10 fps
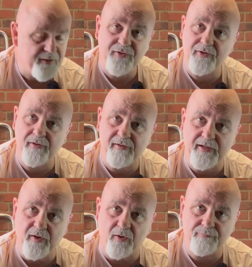certainly
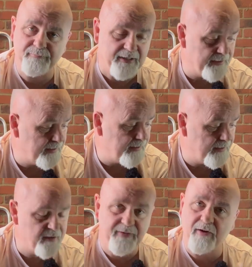not, and
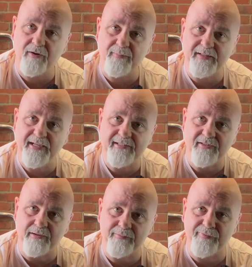have held up the test of
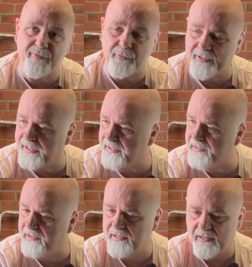time for 40 years.
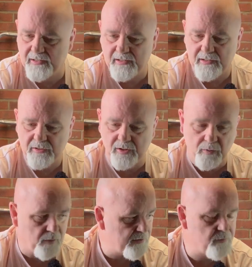So
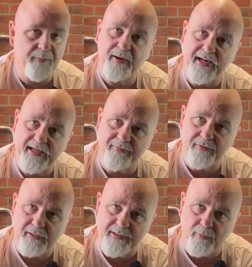whilst we're paying
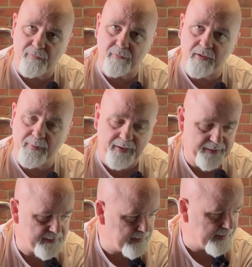infinitely more for our
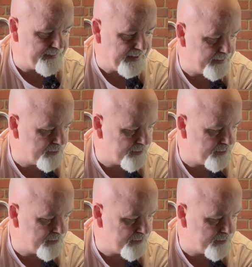bikes, they're made of